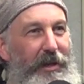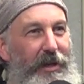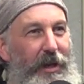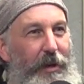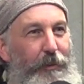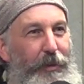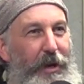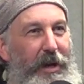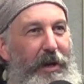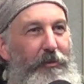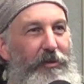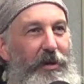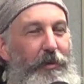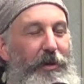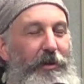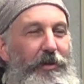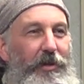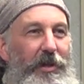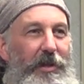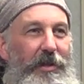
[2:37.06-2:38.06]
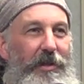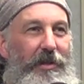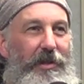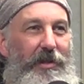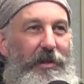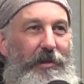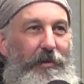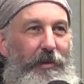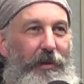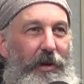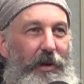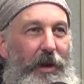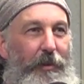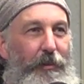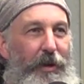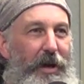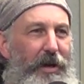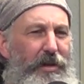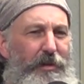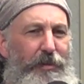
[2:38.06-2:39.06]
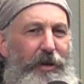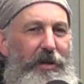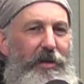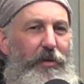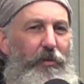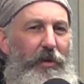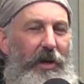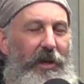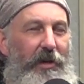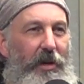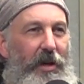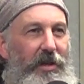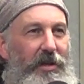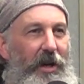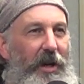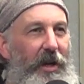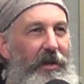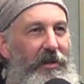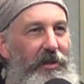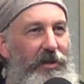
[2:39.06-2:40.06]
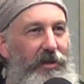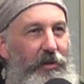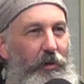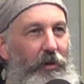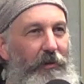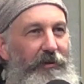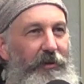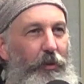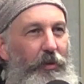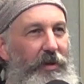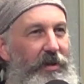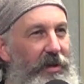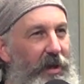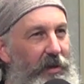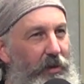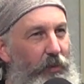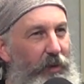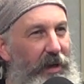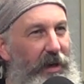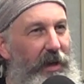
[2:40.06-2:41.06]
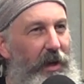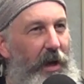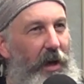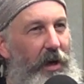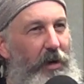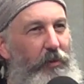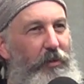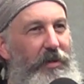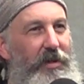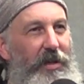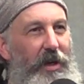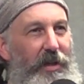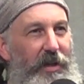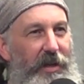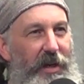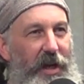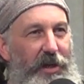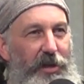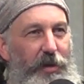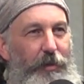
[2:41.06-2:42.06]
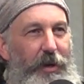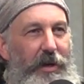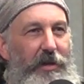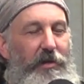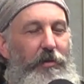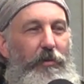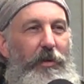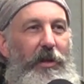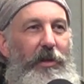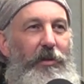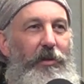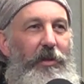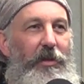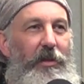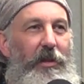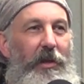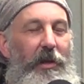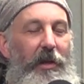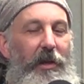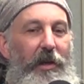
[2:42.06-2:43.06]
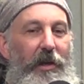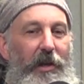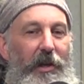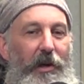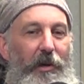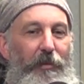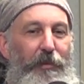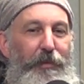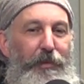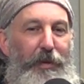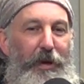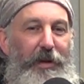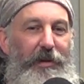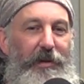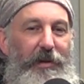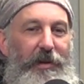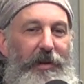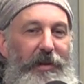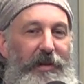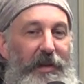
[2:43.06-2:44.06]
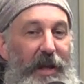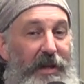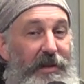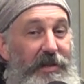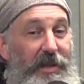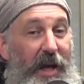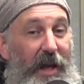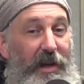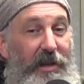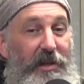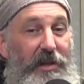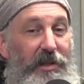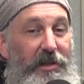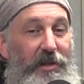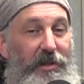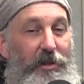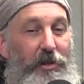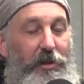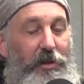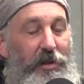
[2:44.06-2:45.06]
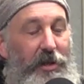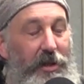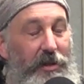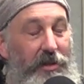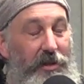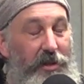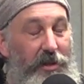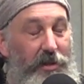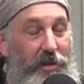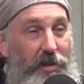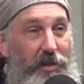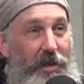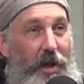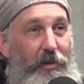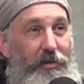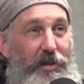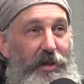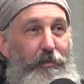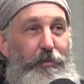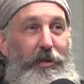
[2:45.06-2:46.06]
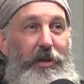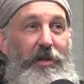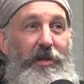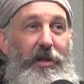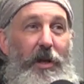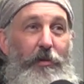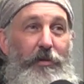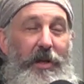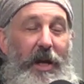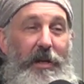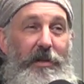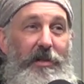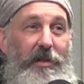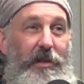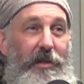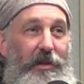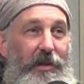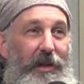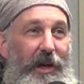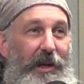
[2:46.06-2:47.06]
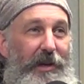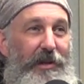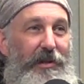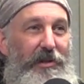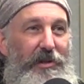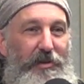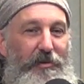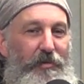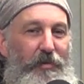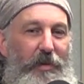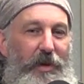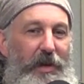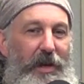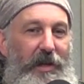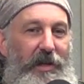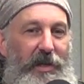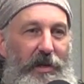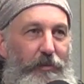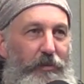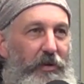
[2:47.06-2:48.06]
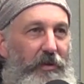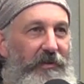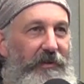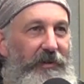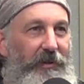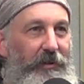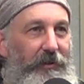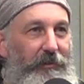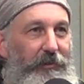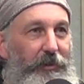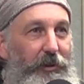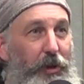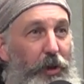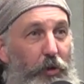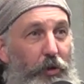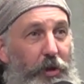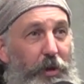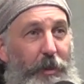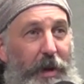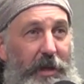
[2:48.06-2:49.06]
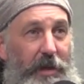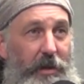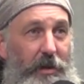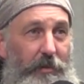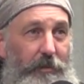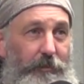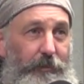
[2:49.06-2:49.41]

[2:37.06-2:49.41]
had the pear with the blue cheese. And pears are really nice. I like the softer ones, not the really hard ones. Like the Nashi pears are really good. But that salad is it's just so simple and so tasty, and it's idiot proof. You could make it.